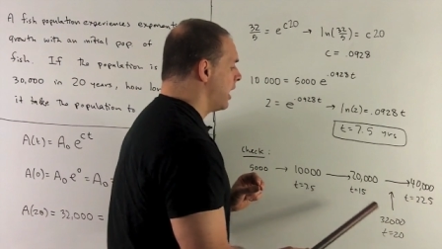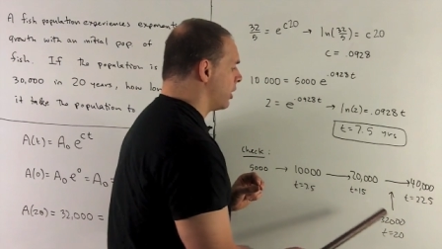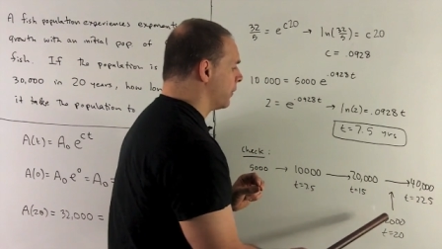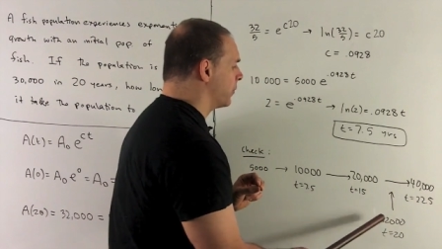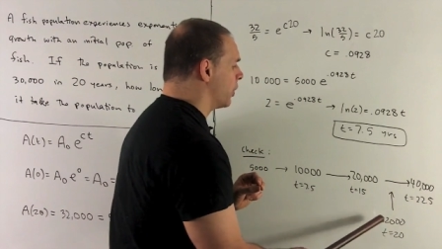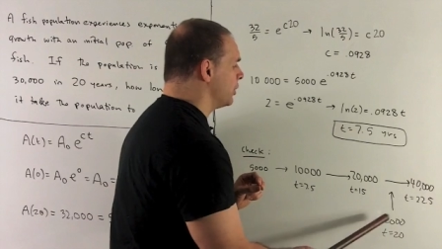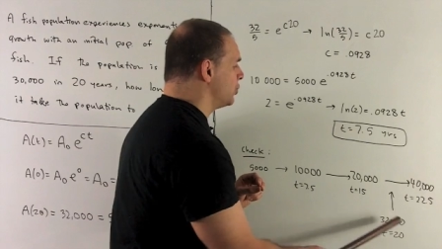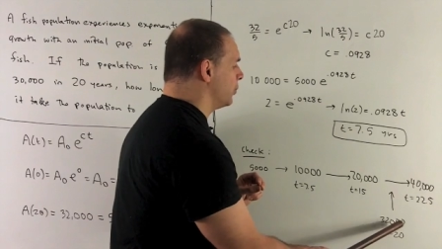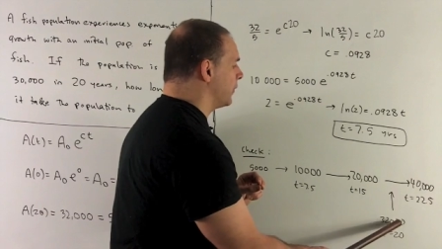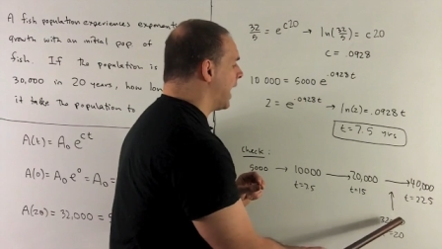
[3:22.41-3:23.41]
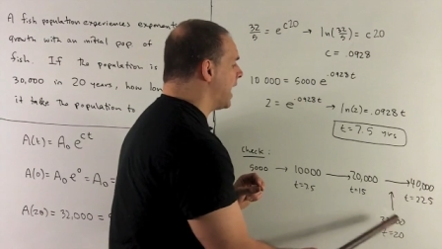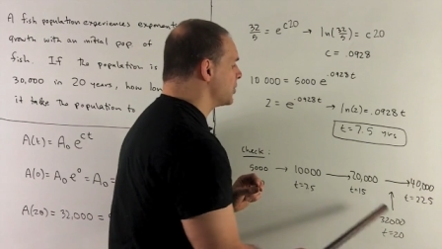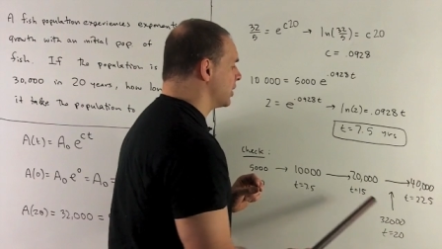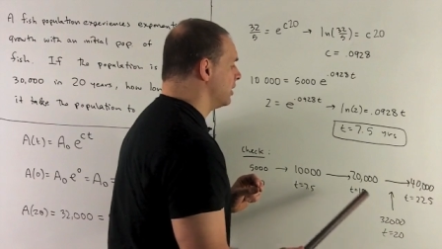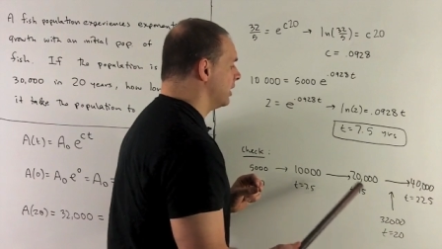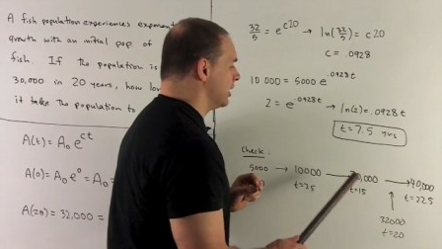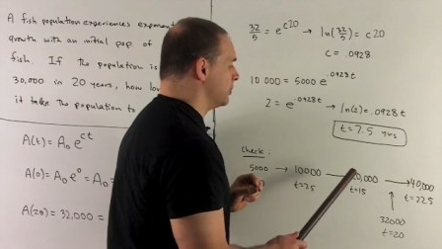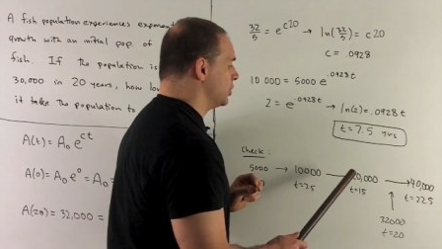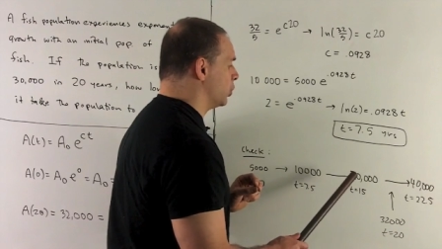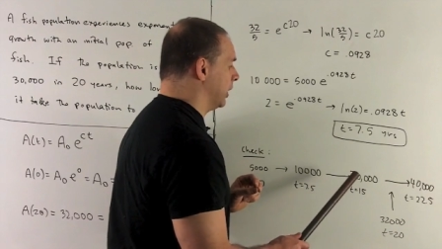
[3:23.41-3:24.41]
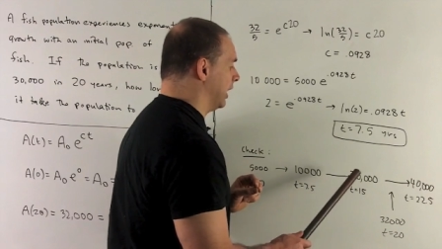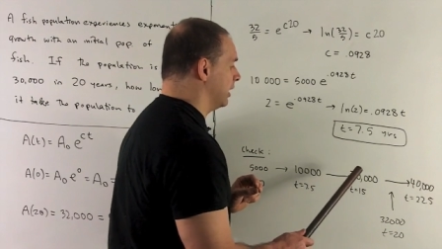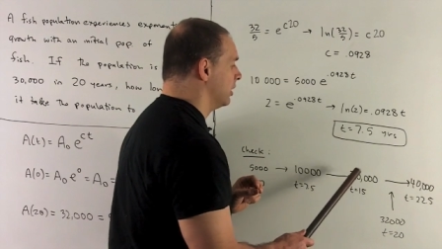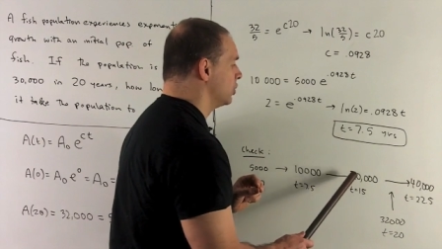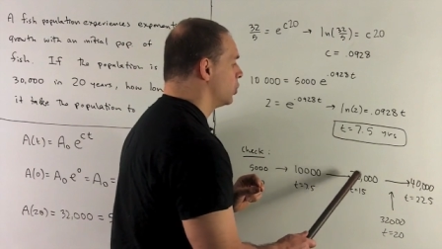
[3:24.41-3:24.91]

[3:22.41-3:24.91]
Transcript: and our 32,000 is between